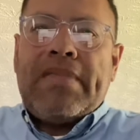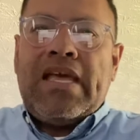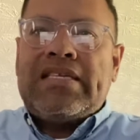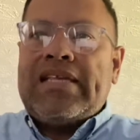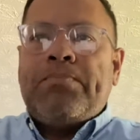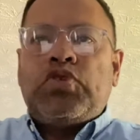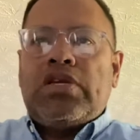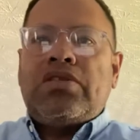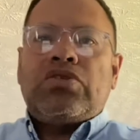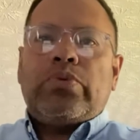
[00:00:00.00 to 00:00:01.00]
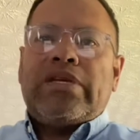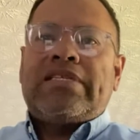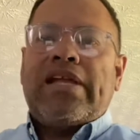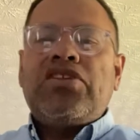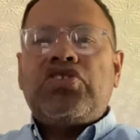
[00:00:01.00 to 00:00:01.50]
exemptions or
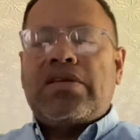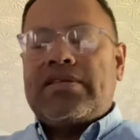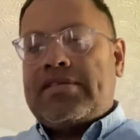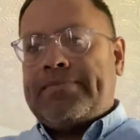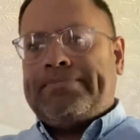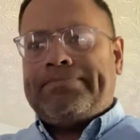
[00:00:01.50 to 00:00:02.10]
extensions